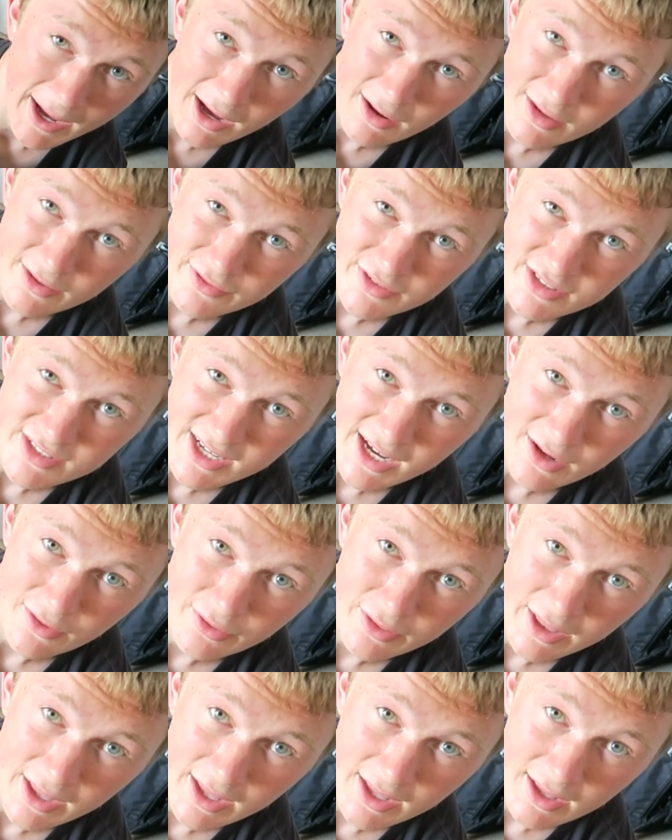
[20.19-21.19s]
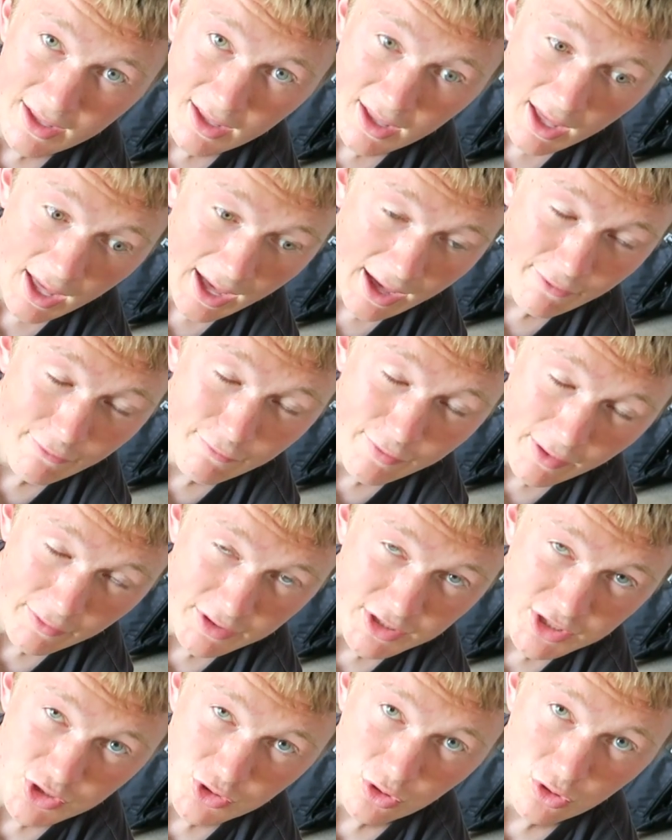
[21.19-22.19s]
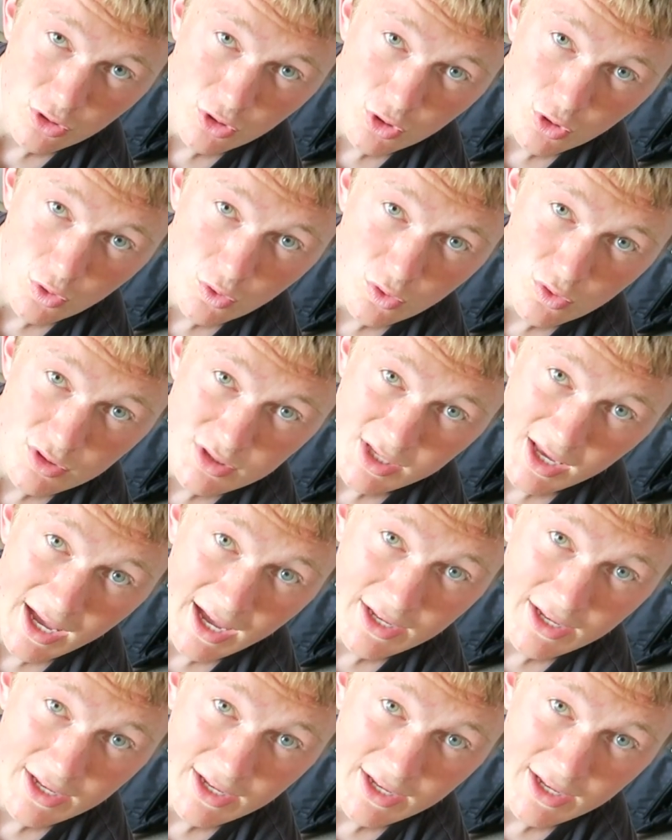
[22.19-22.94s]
of powerlifters out there have very strong cores,